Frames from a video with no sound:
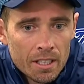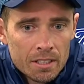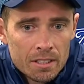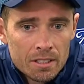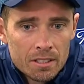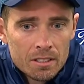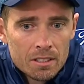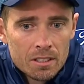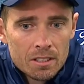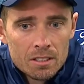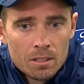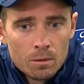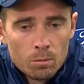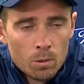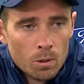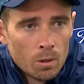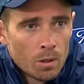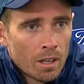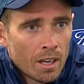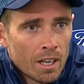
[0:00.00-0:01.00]
he's just a
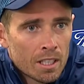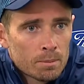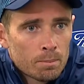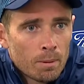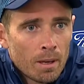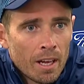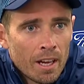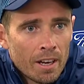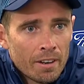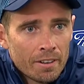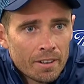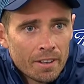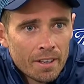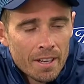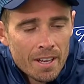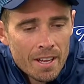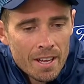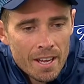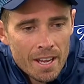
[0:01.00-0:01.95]
world-class player, and